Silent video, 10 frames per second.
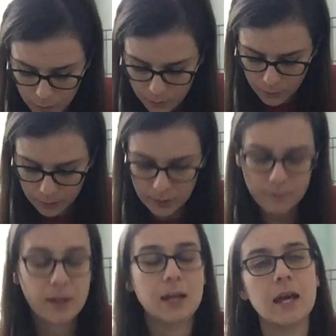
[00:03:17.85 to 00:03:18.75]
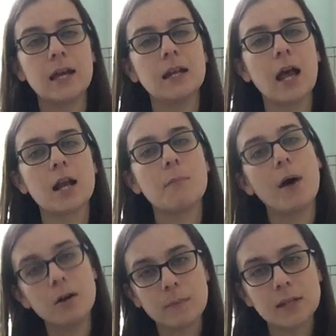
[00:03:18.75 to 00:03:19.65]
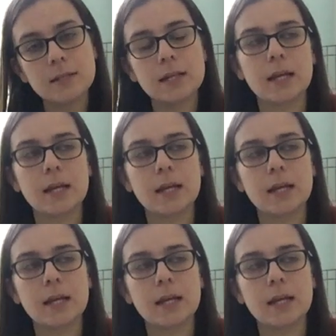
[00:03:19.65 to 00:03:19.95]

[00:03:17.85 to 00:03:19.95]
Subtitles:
we were living in an apartment.